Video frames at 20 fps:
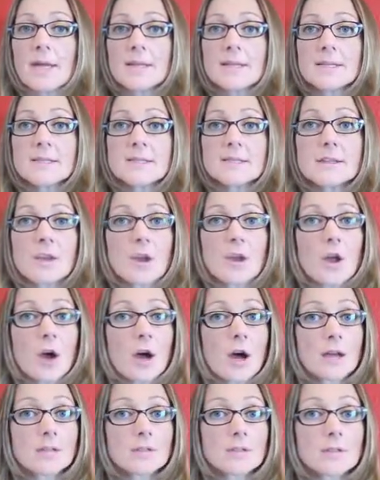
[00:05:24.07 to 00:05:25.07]
is
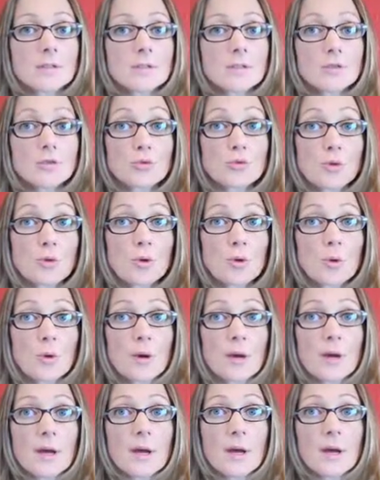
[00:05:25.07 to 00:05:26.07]
not
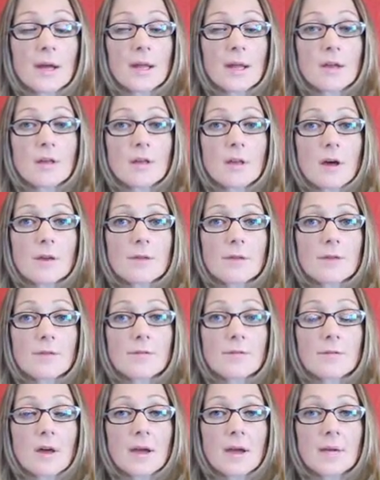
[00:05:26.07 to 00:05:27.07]
true in a lot
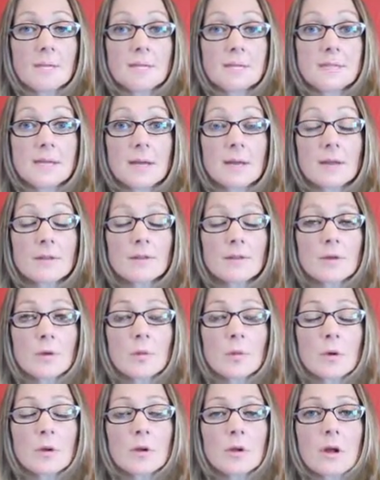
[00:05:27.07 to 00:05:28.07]
of second and
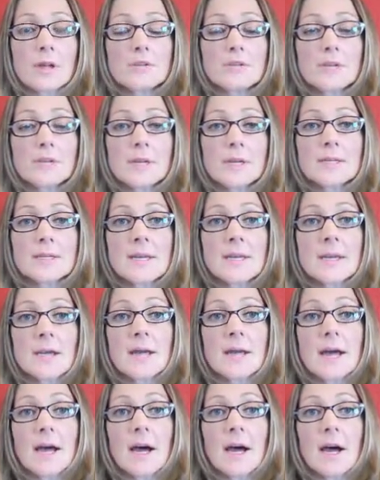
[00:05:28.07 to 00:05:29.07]
third world countries.
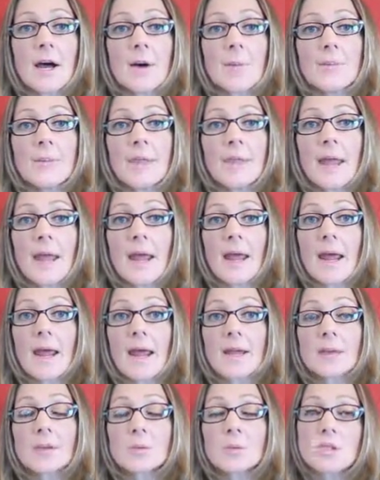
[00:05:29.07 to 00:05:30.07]

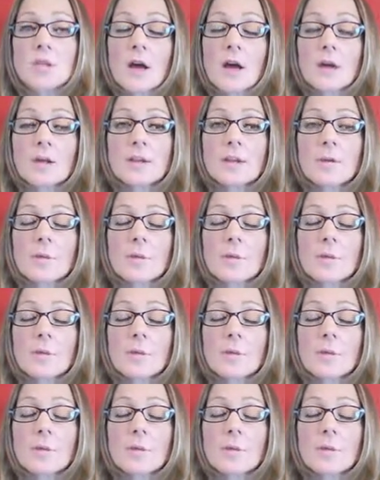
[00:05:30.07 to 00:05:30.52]
And we'll talk a